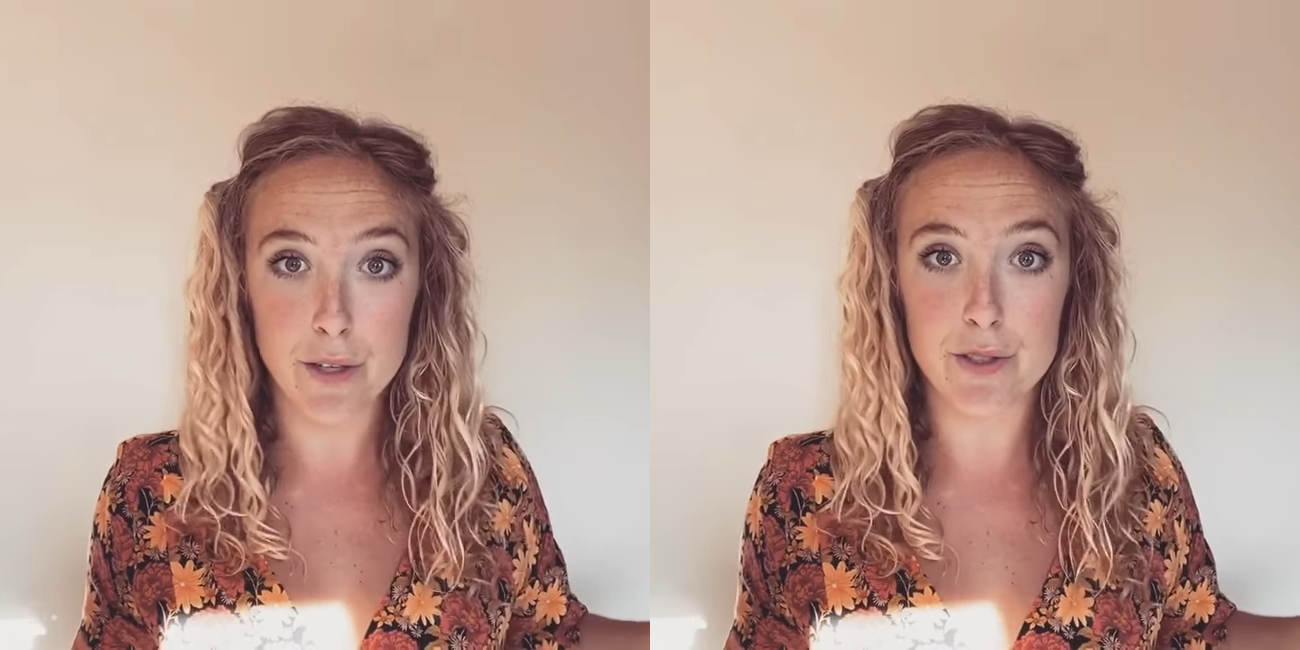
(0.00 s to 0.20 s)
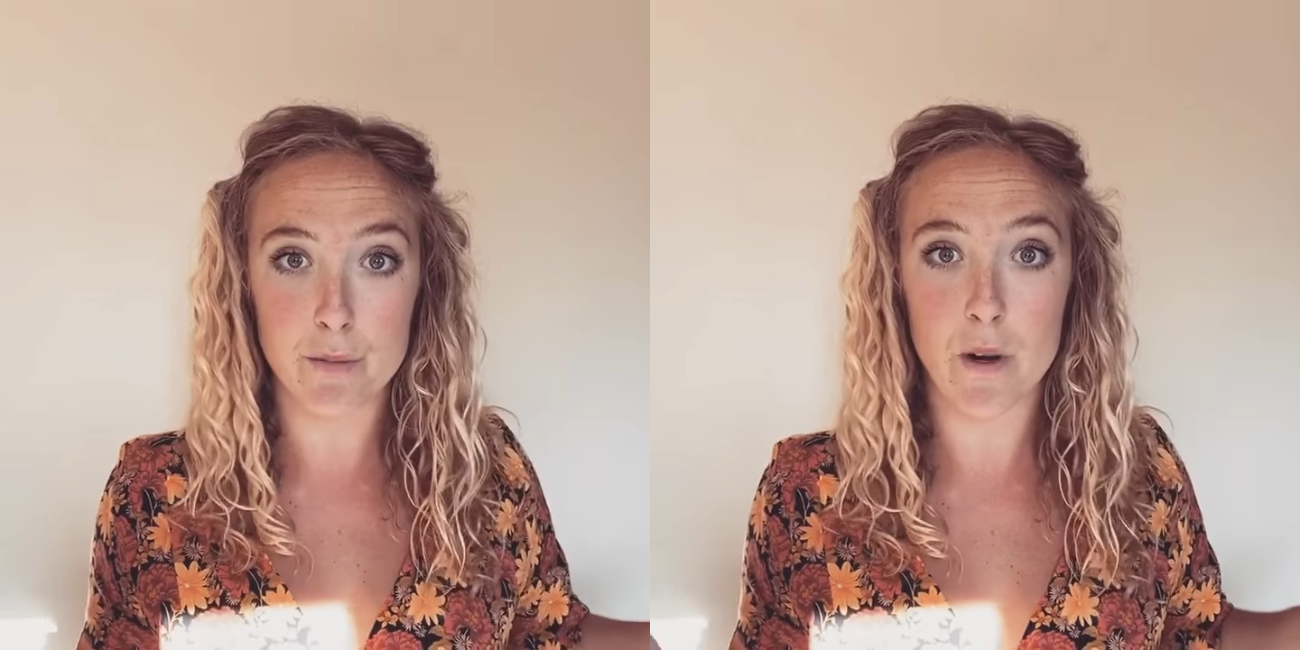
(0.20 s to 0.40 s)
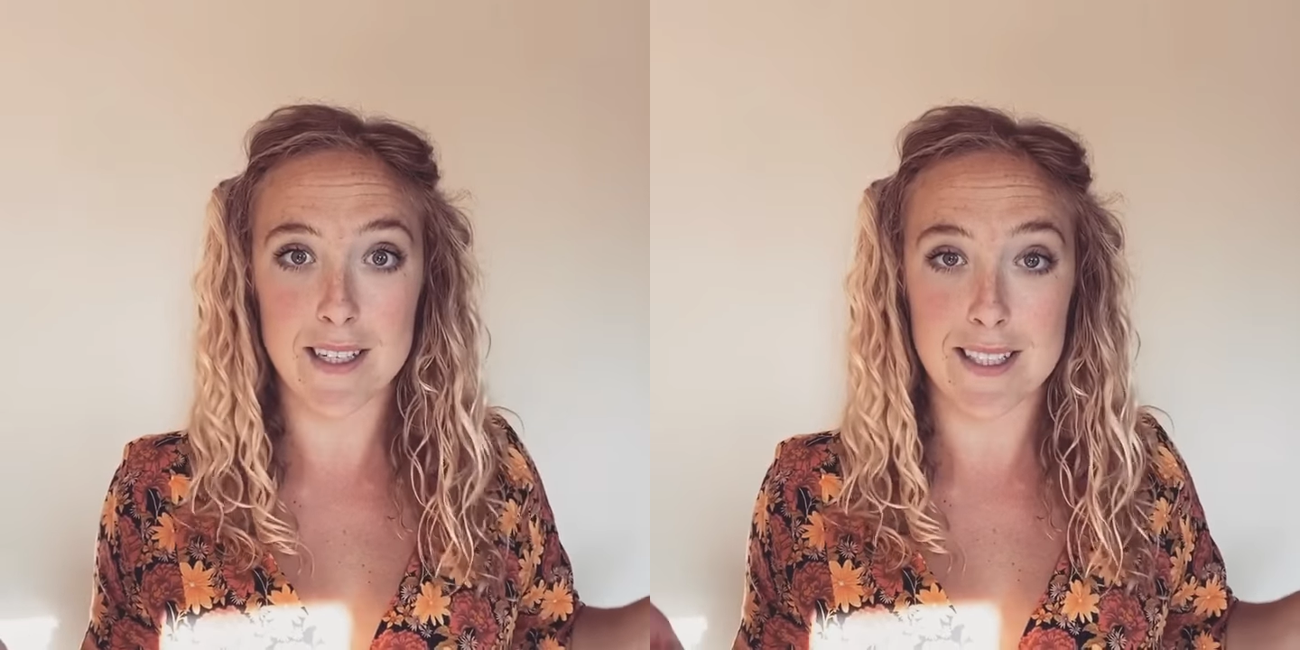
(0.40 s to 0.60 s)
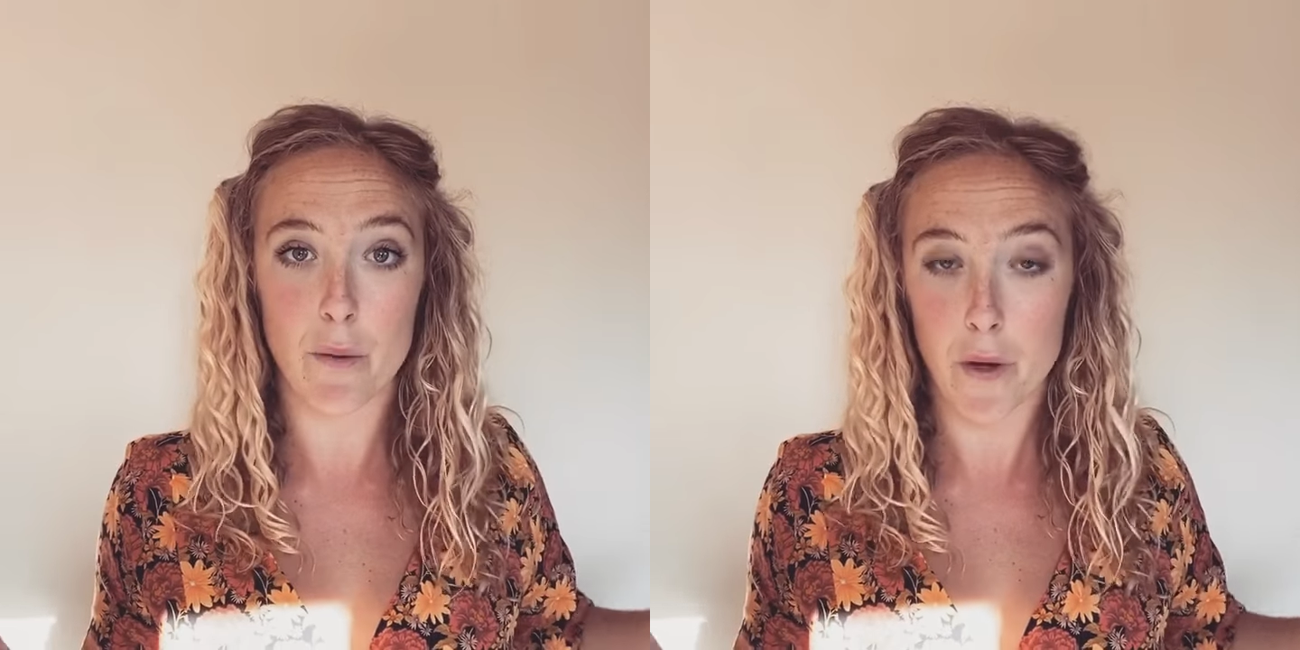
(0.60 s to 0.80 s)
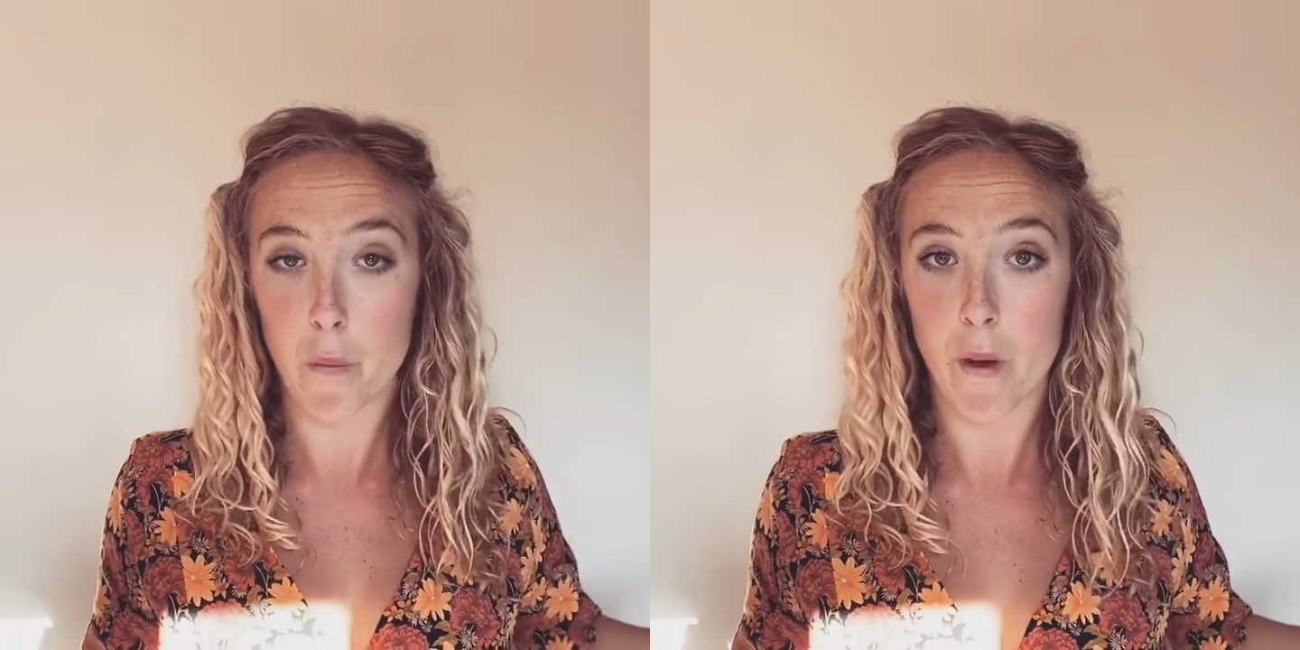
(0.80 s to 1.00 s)
some wines that
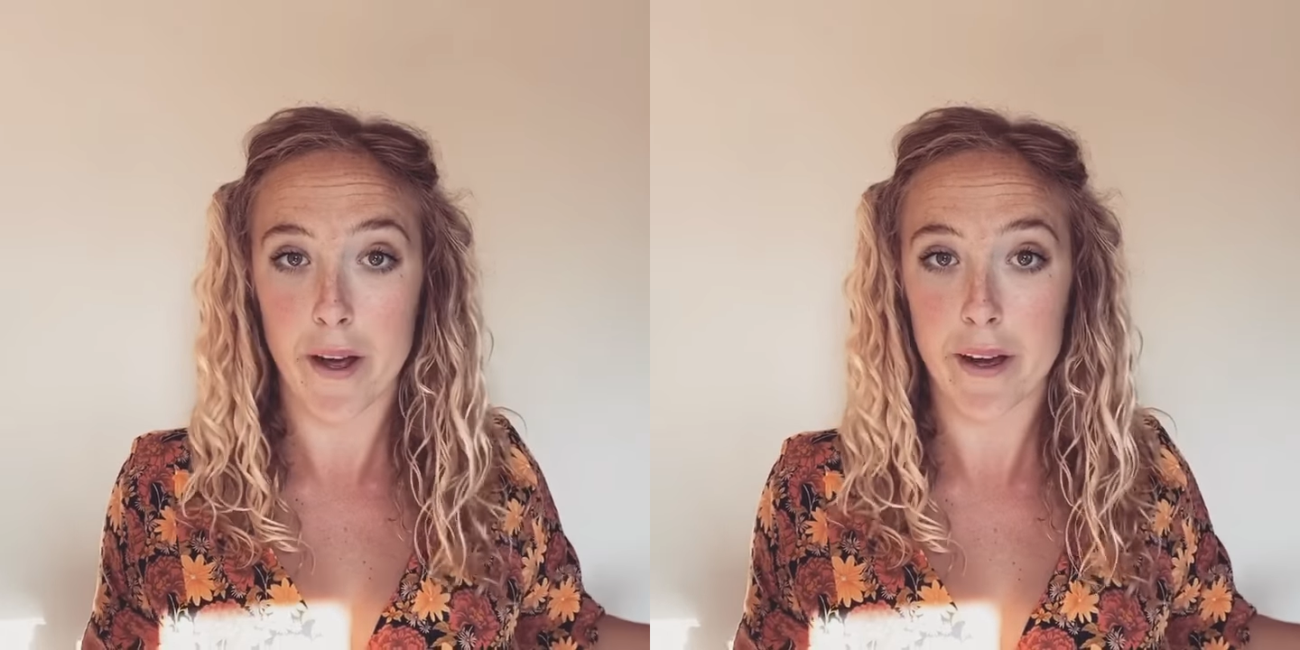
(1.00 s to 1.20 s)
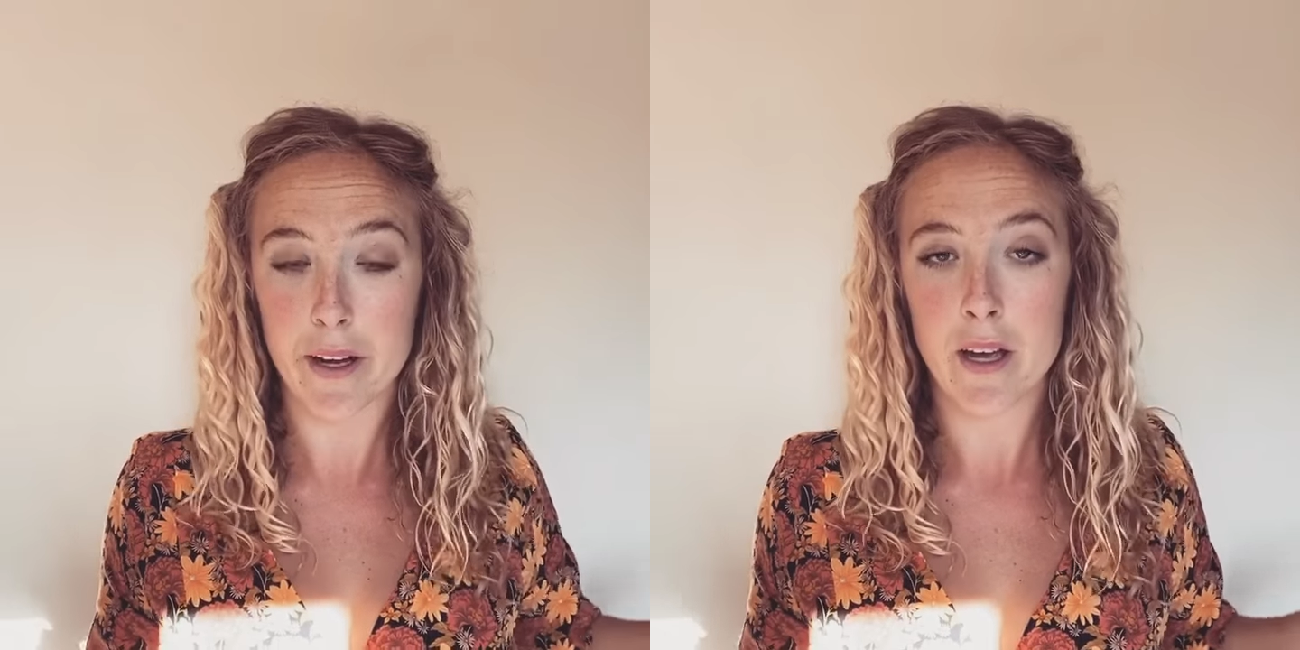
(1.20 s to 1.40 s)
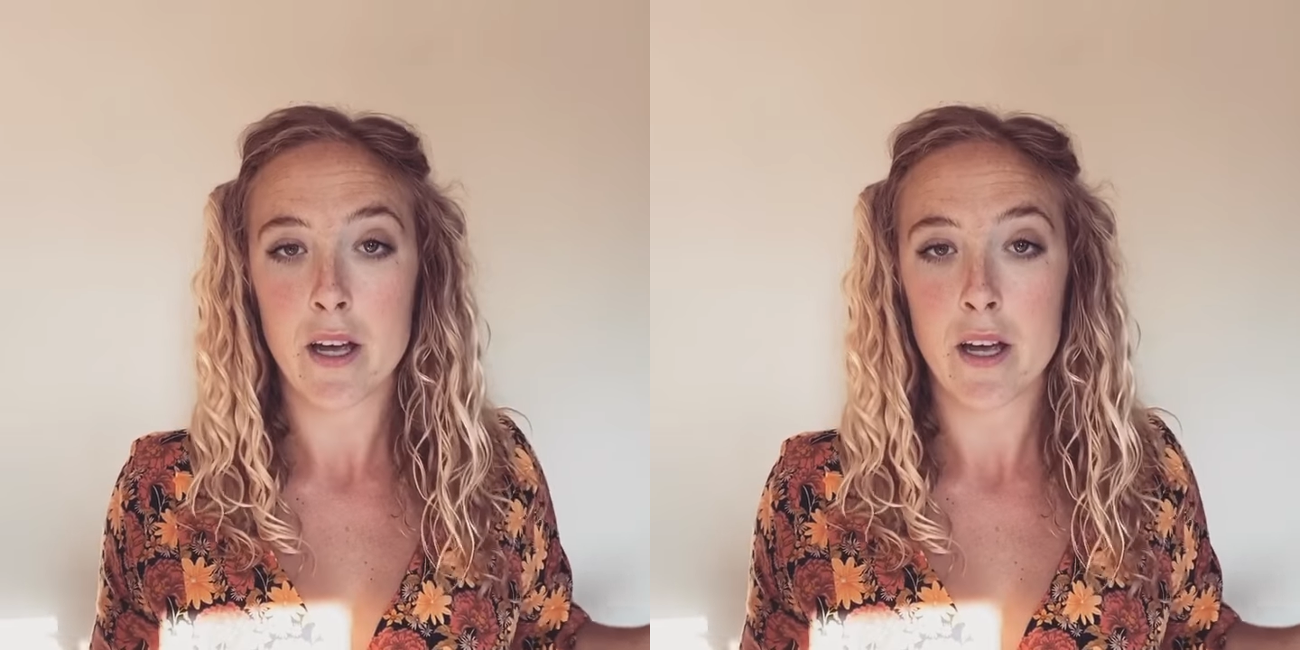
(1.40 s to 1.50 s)
will work.